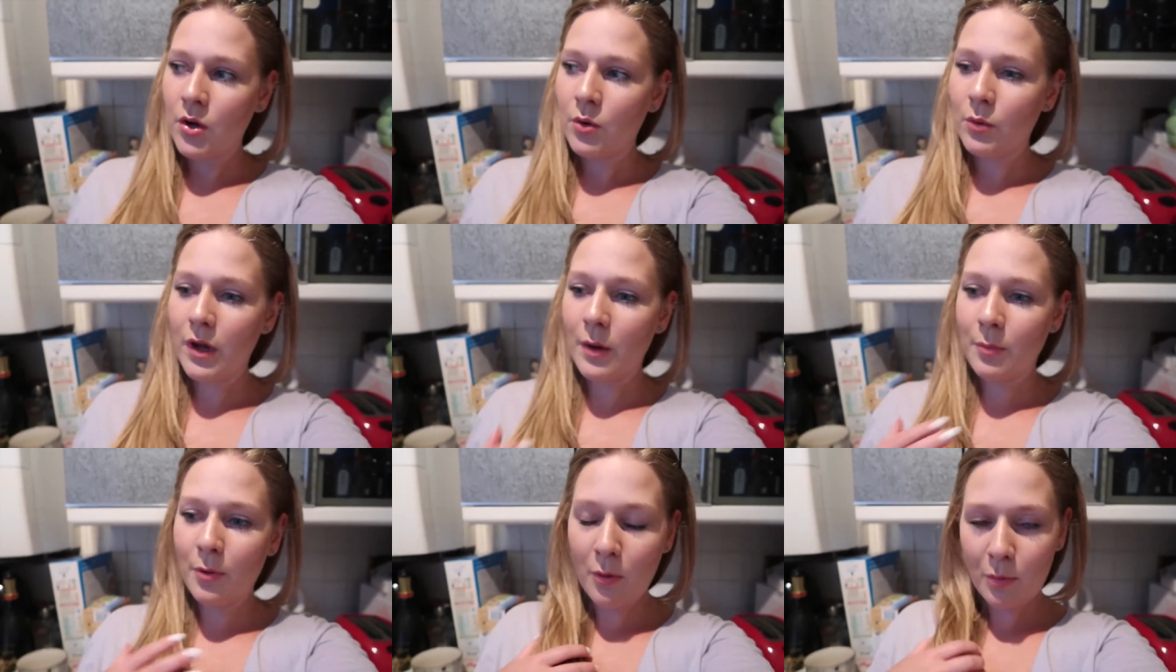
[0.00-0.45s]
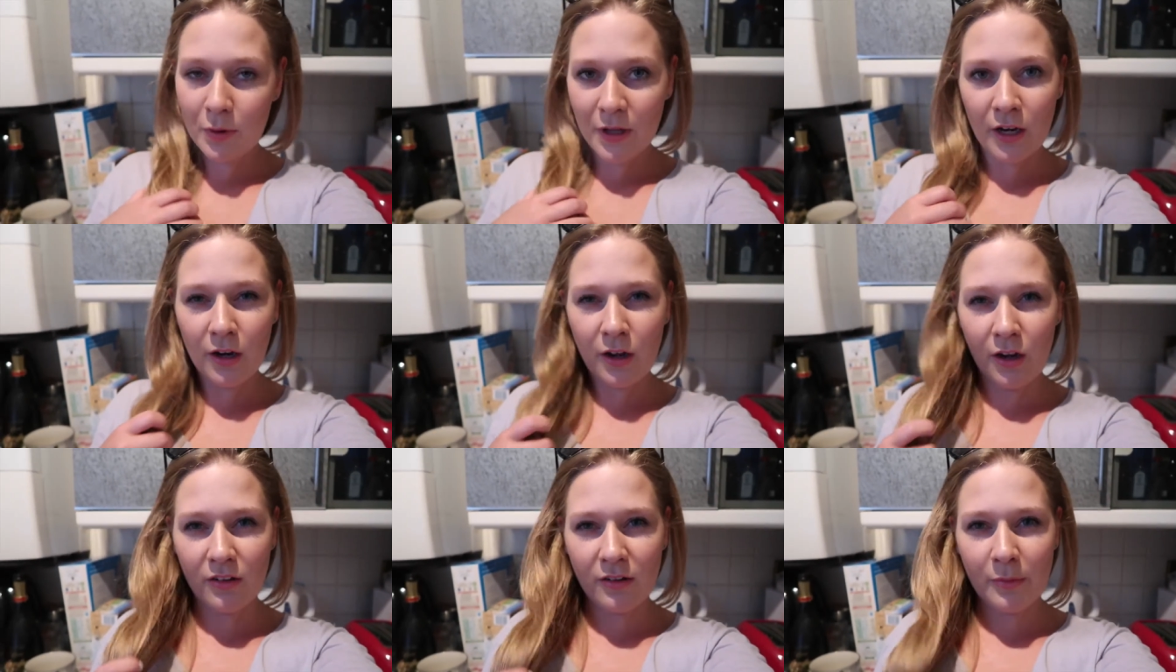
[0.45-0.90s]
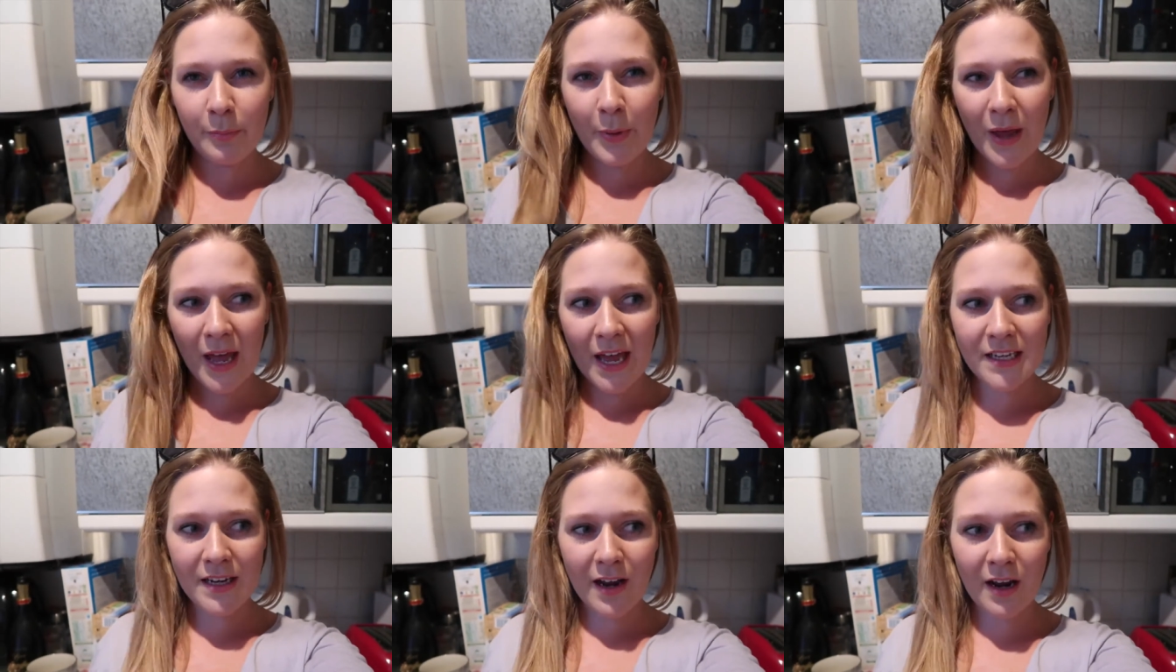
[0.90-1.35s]
we are probably going to go to
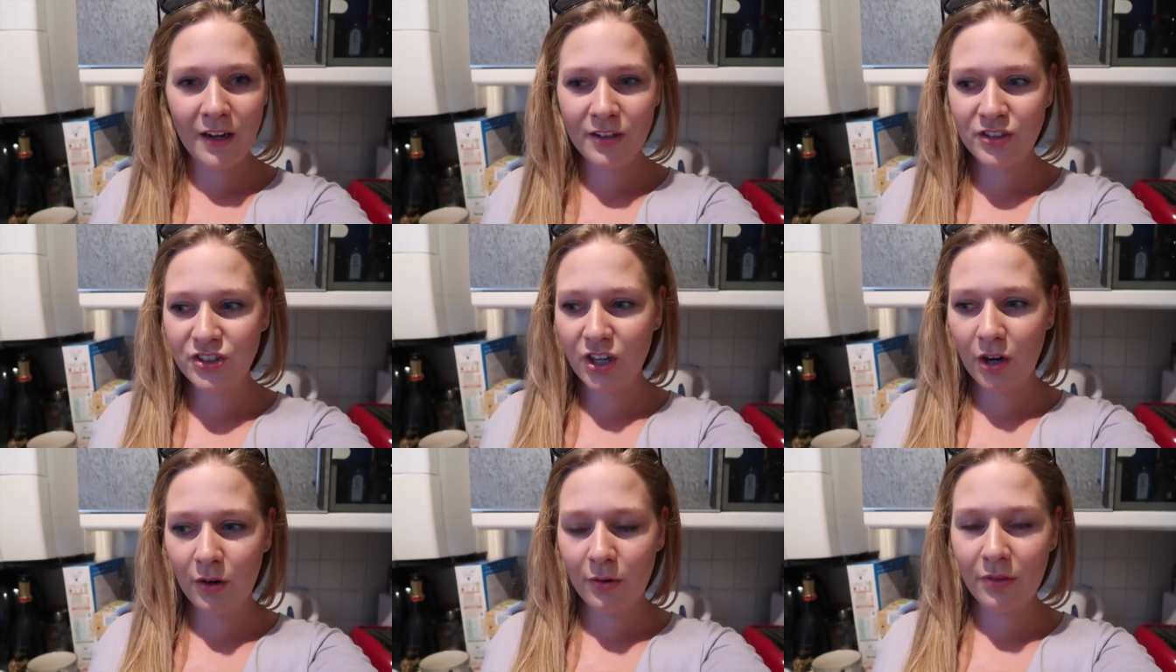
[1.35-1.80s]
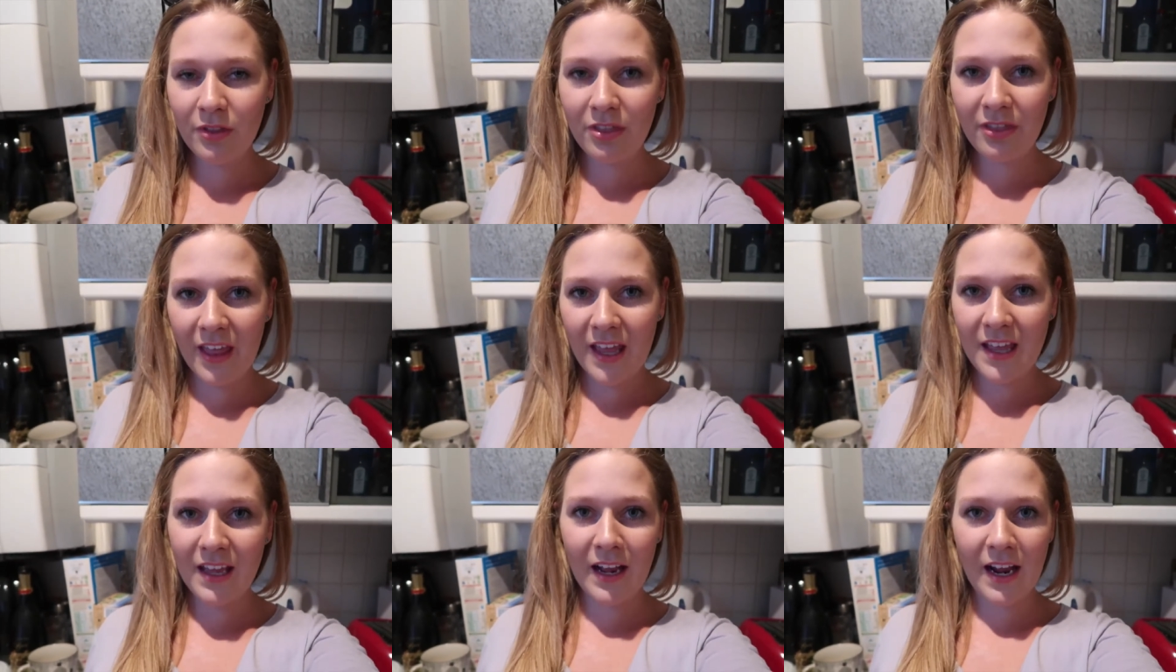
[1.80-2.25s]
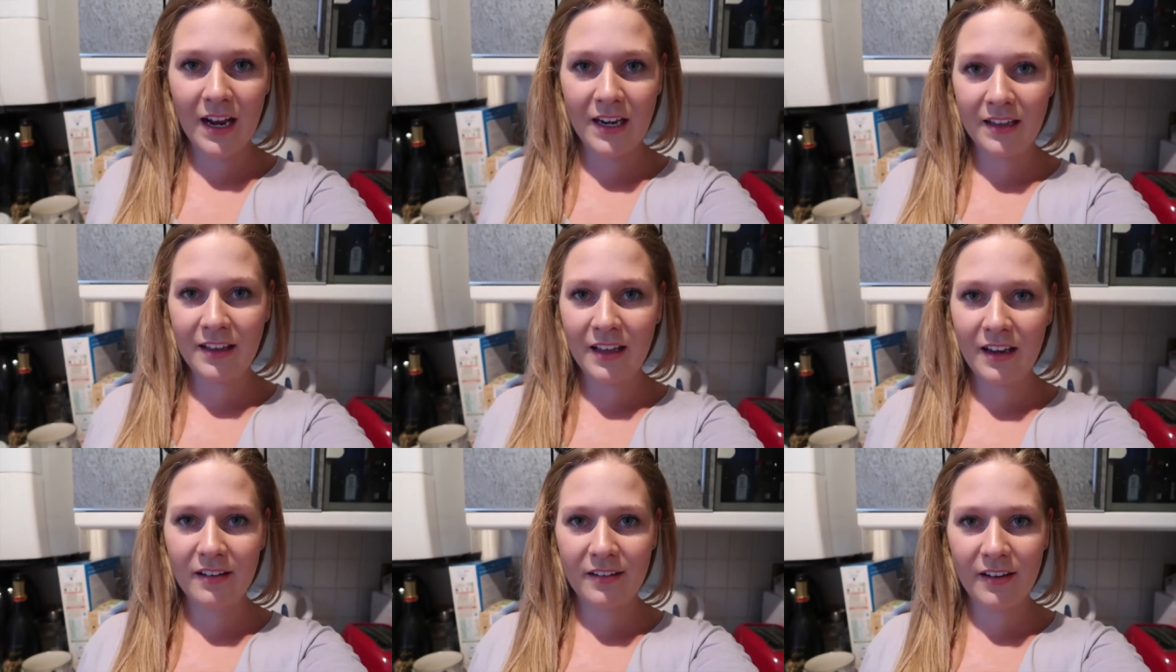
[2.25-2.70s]
bed and I don't think
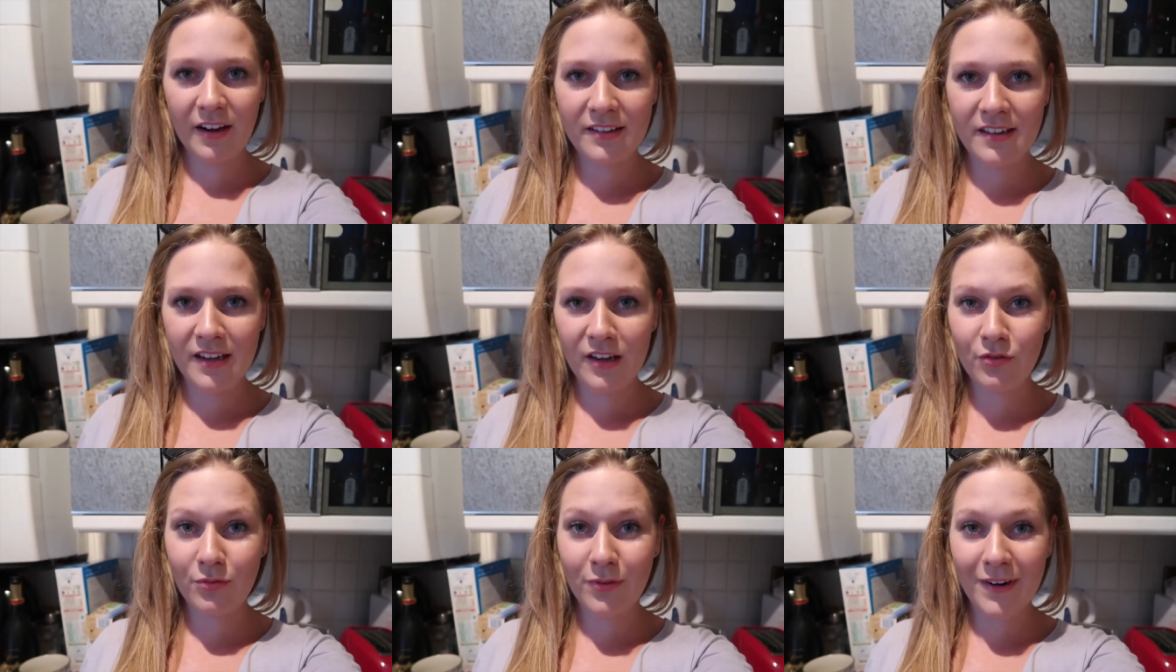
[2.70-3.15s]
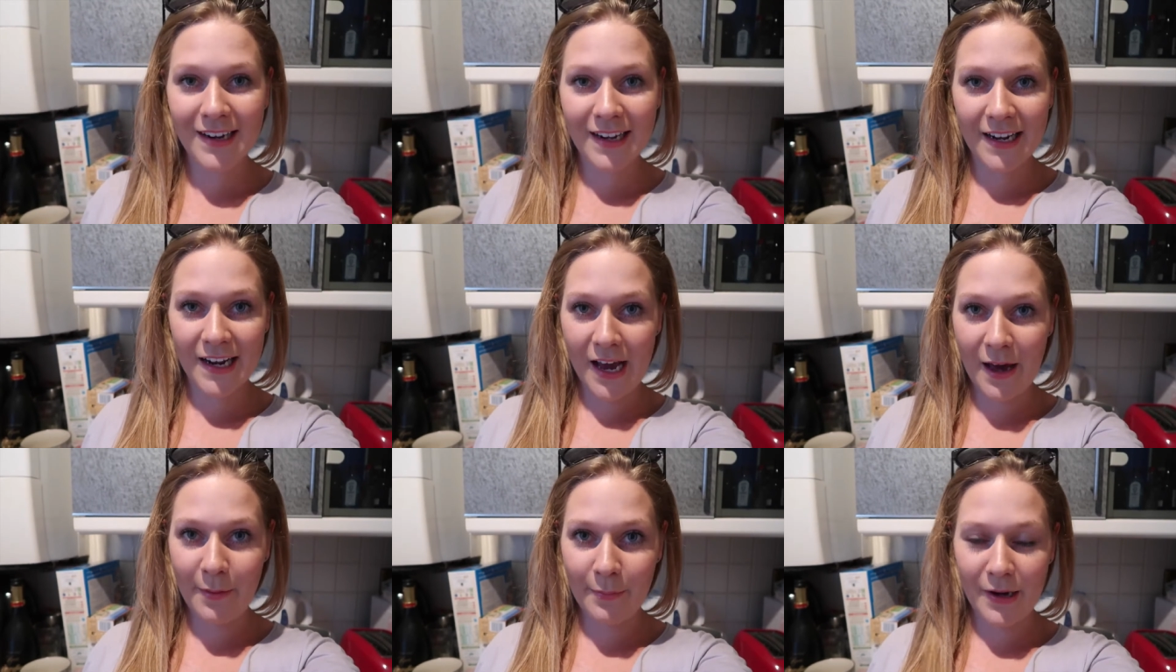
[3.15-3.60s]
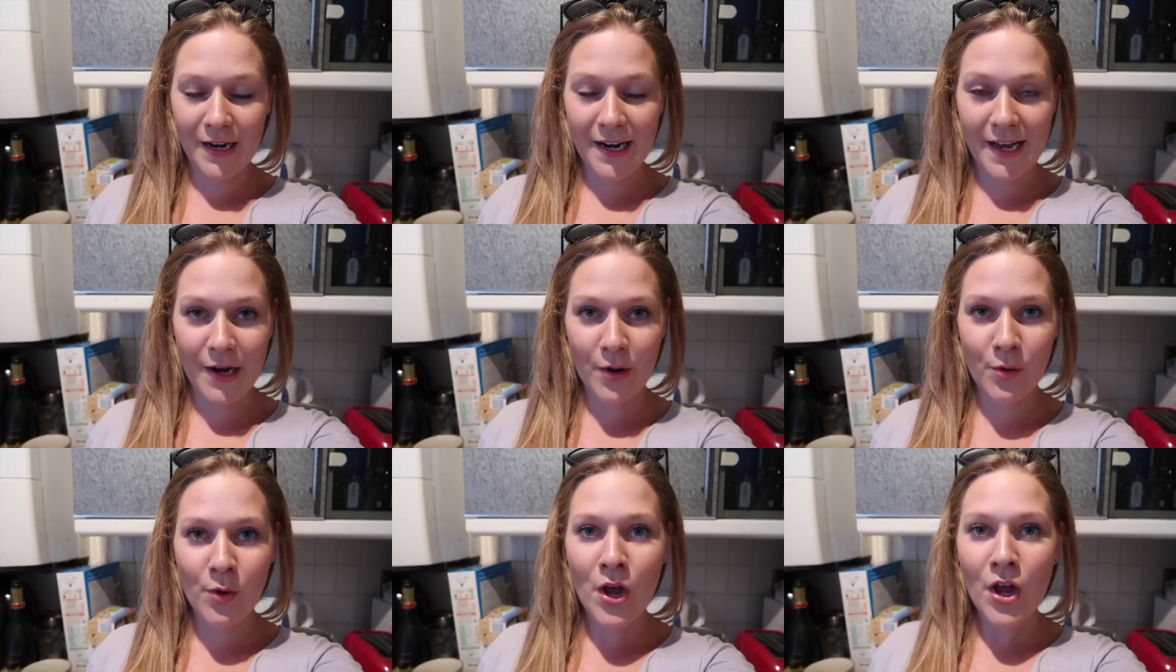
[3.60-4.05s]
anything exciting is really going to happen
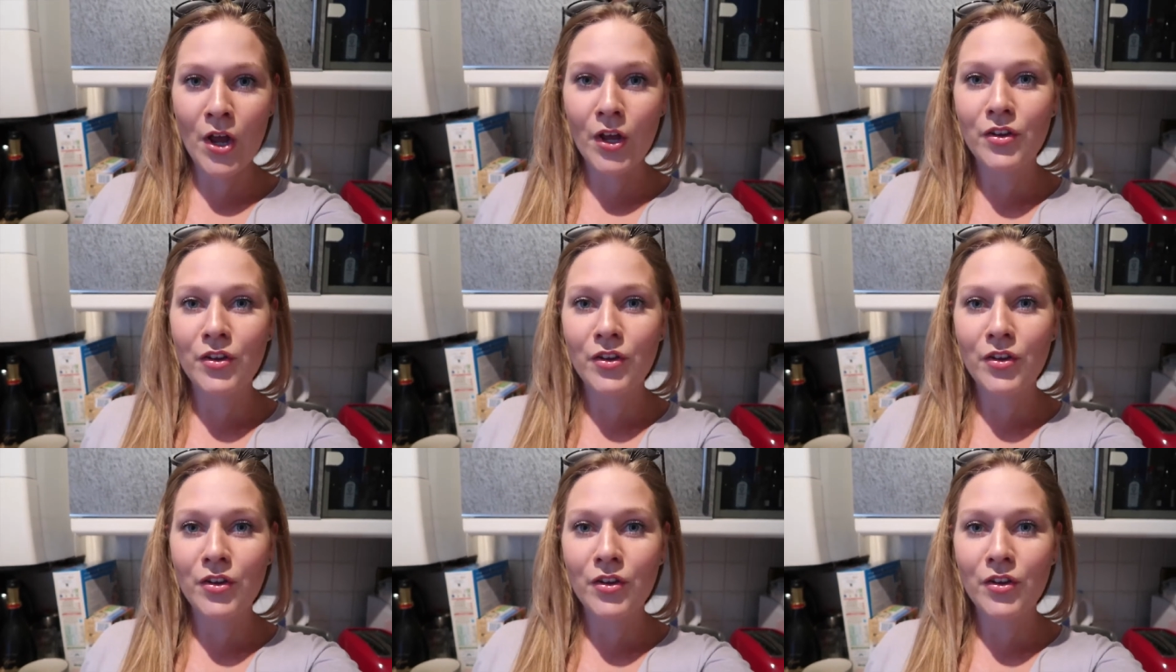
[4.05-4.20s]
now.